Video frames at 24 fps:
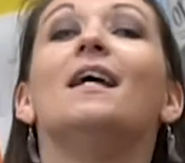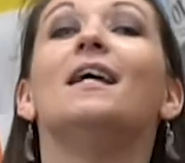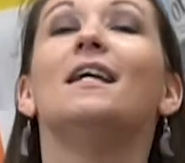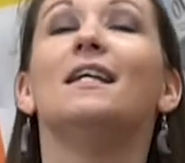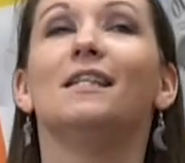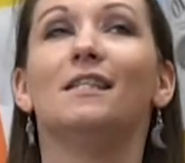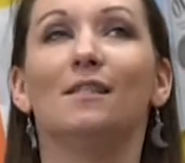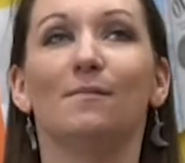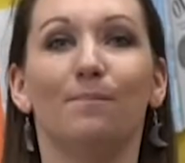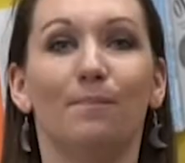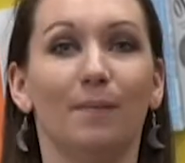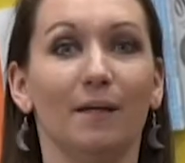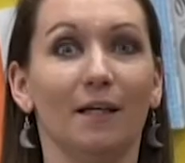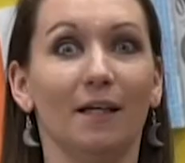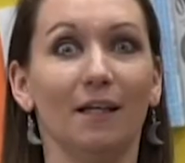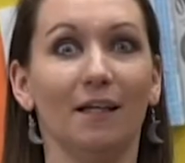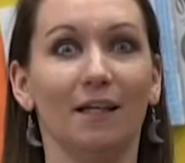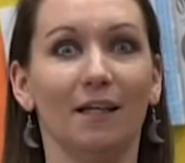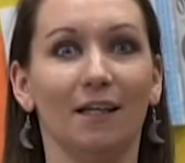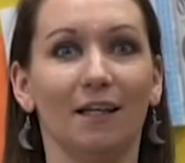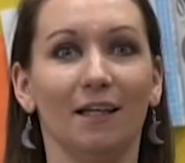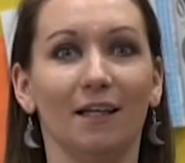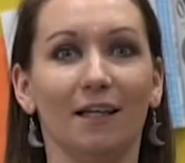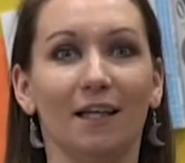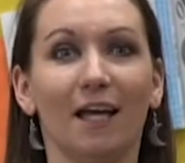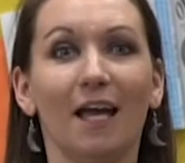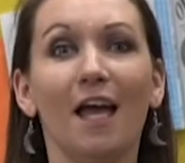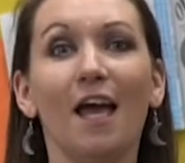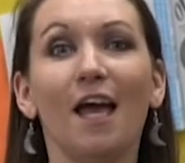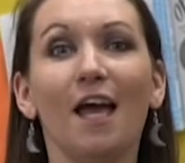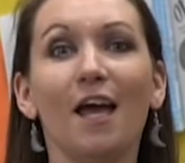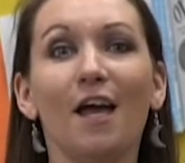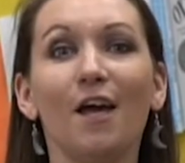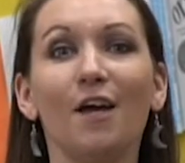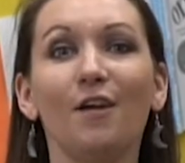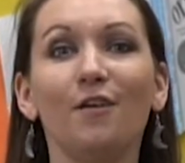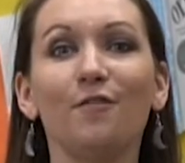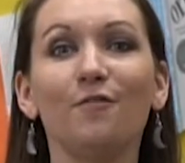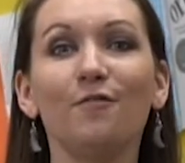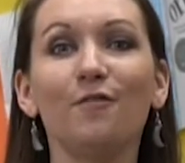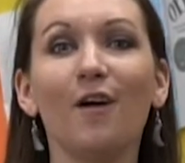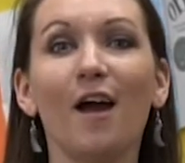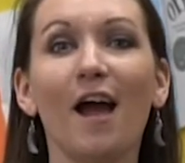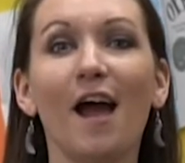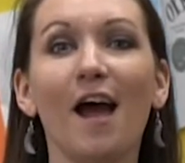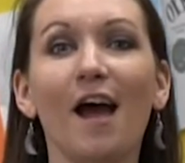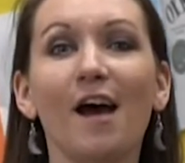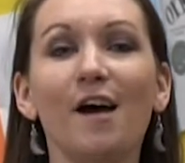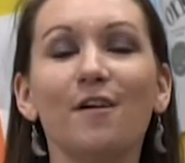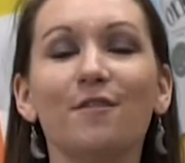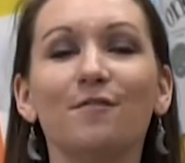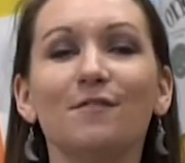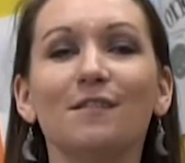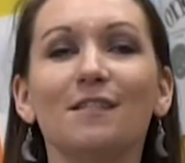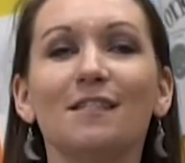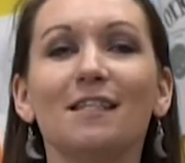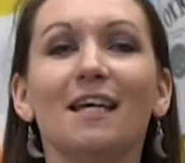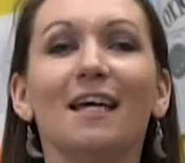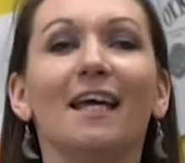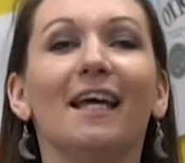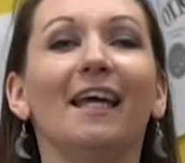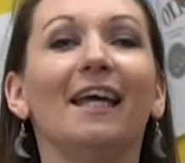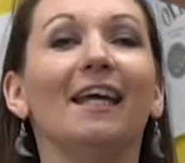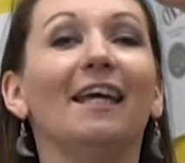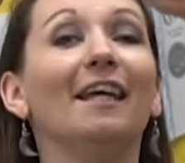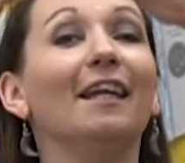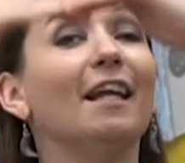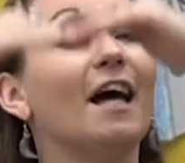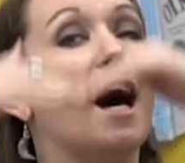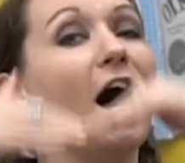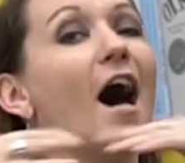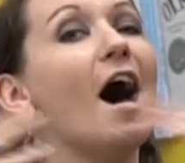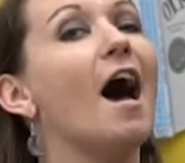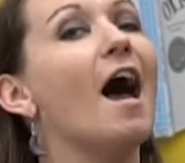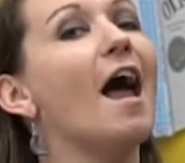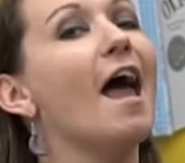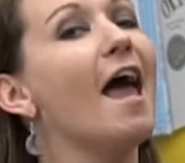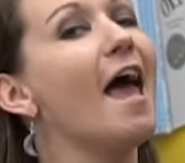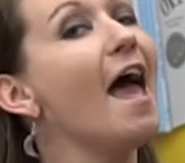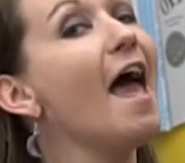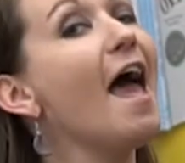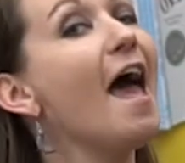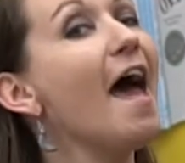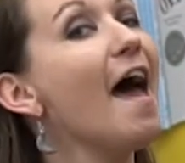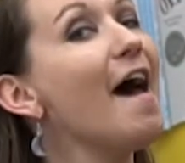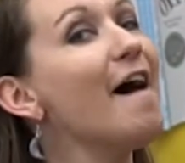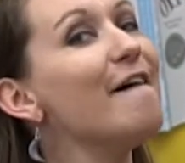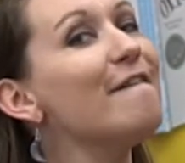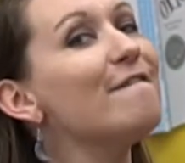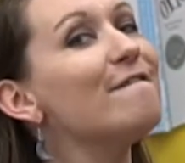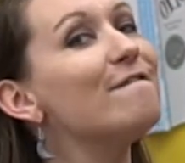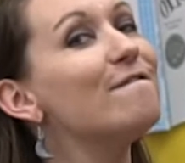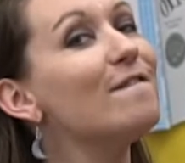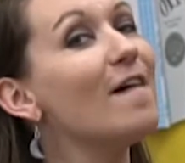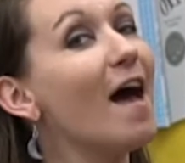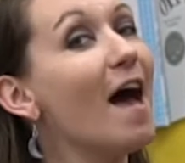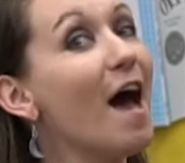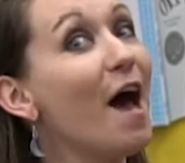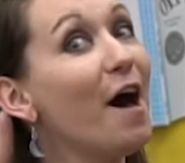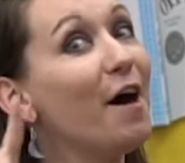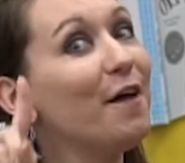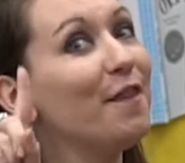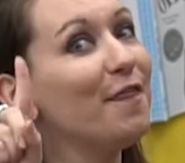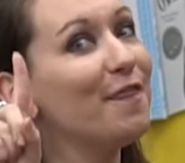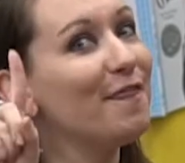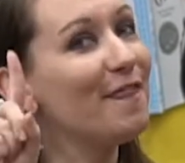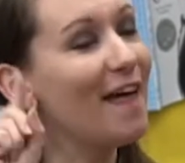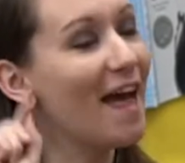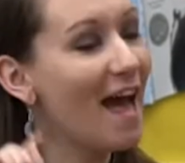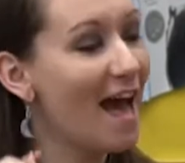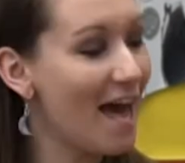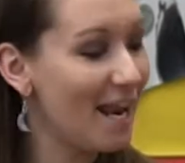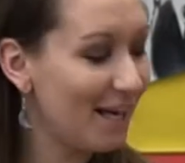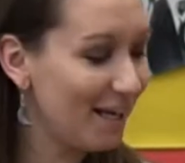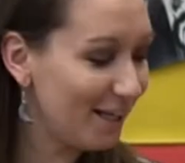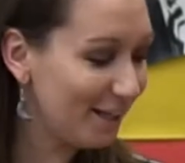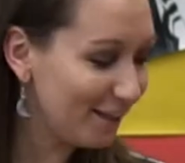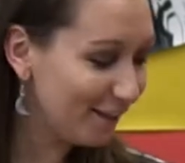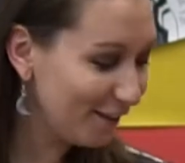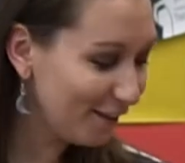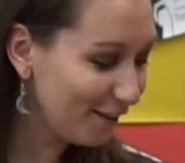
It's big and round, and I have found that it